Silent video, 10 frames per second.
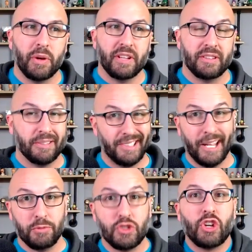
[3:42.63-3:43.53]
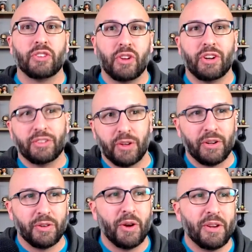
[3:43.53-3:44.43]
but the game's just starting, so I
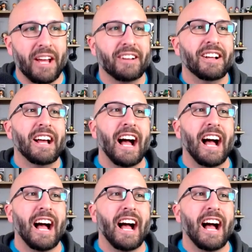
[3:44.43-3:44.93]
don't know yet.